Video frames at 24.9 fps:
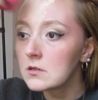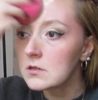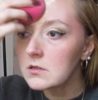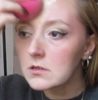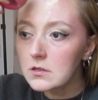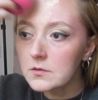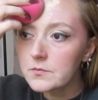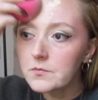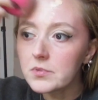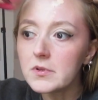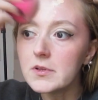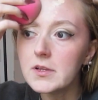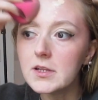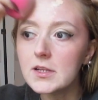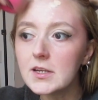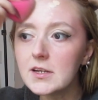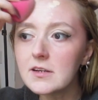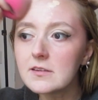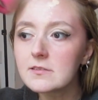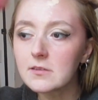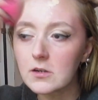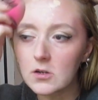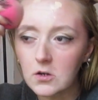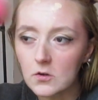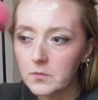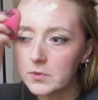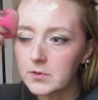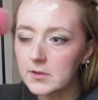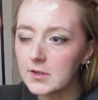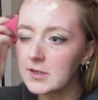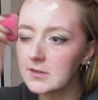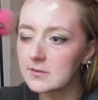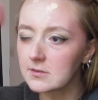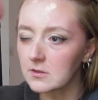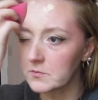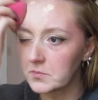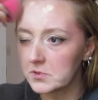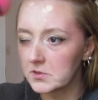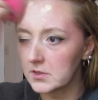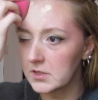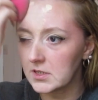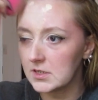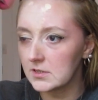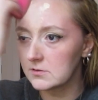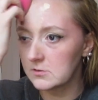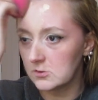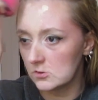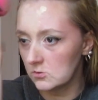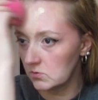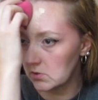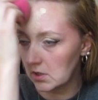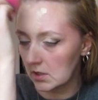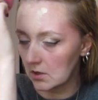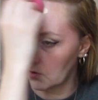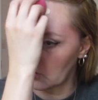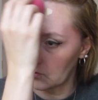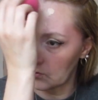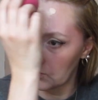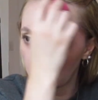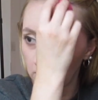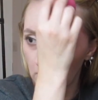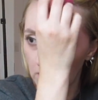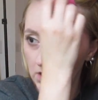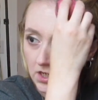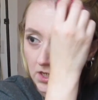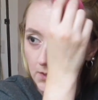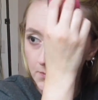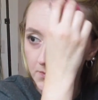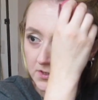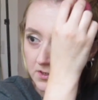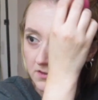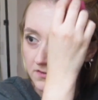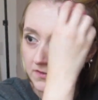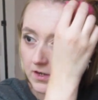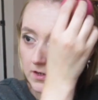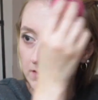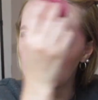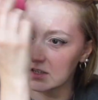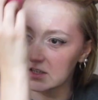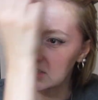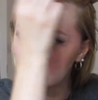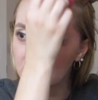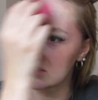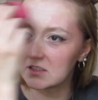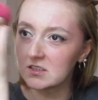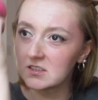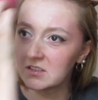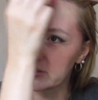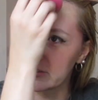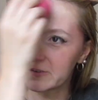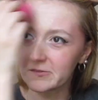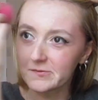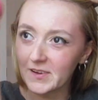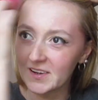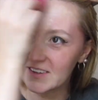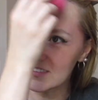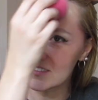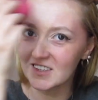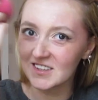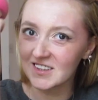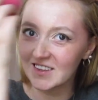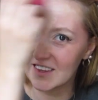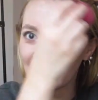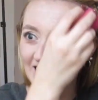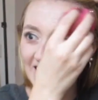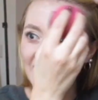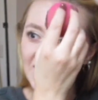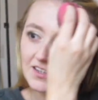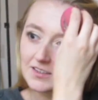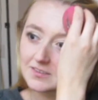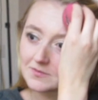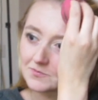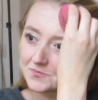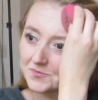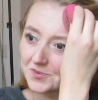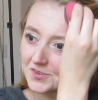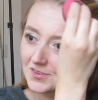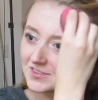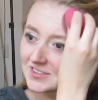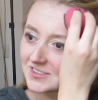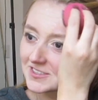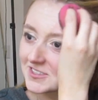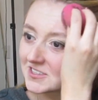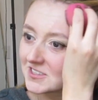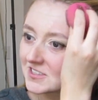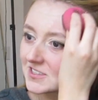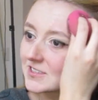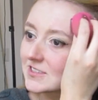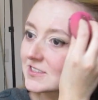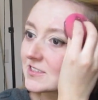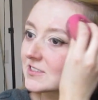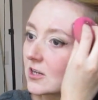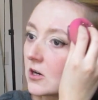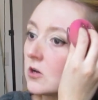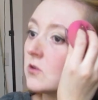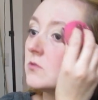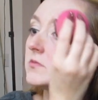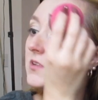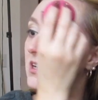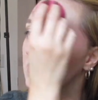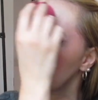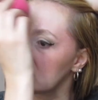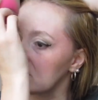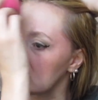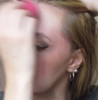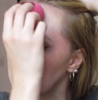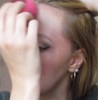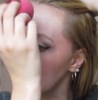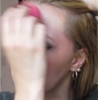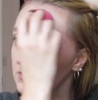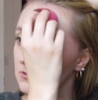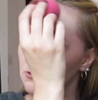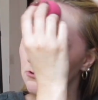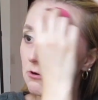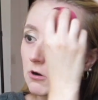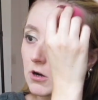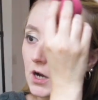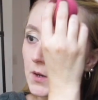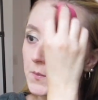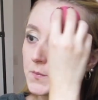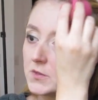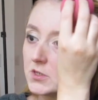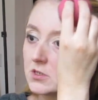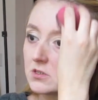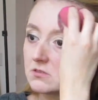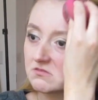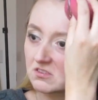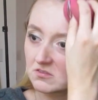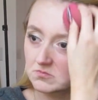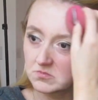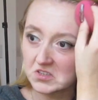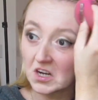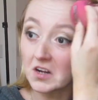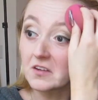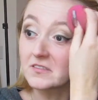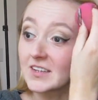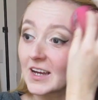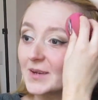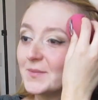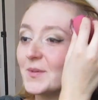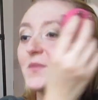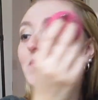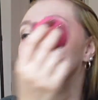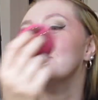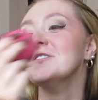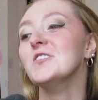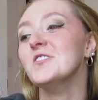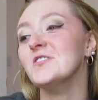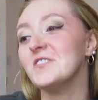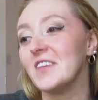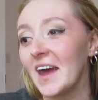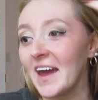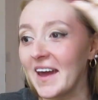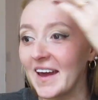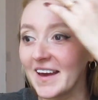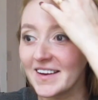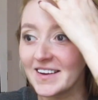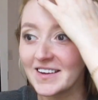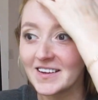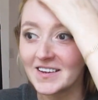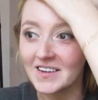And please, oh please, oh please, do not rub your foundation into your face like that. Just don't. That's a crime. You deserve jail time if you do that.